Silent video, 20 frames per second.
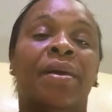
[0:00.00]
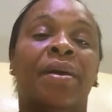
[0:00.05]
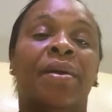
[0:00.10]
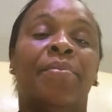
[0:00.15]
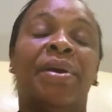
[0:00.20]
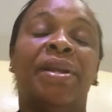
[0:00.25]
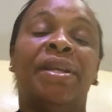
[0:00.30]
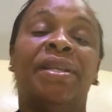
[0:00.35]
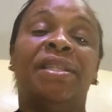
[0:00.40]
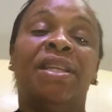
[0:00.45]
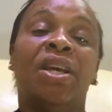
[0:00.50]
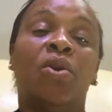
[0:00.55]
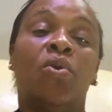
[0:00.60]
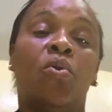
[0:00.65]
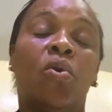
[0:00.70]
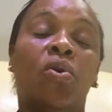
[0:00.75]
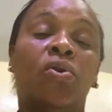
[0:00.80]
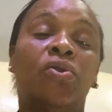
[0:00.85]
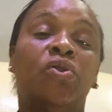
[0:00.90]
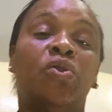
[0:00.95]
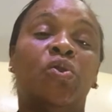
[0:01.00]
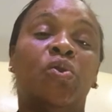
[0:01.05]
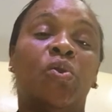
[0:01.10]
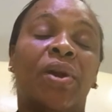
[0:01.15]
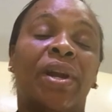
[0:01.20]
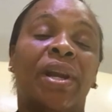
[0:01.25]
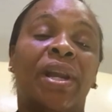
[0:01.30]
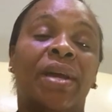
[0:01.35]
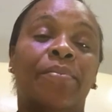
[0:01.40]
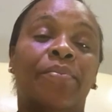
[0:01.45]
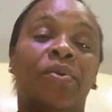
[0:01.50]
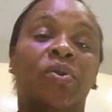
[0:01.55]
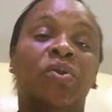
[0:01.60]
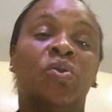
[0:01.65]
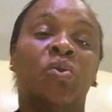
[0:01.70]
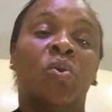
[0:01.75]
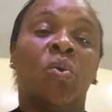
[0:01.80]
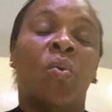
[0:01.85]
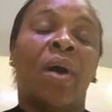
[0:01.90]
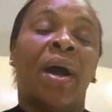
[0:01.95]
But he said, go to your neighbors,
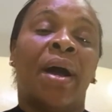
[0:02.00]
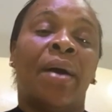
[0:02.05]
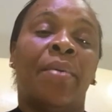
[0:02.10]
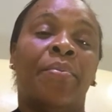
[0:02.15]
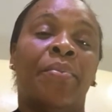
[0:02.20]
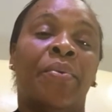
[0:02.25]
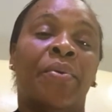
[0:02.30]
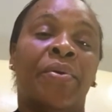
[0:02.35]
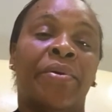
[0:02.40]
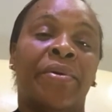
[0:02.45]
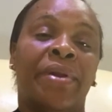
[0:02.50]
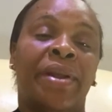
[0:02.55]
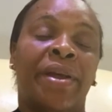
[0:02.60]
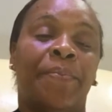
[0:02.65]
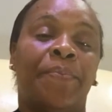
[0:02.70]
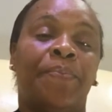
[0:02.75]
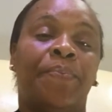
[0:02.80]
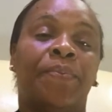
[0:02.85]
go and borrow them.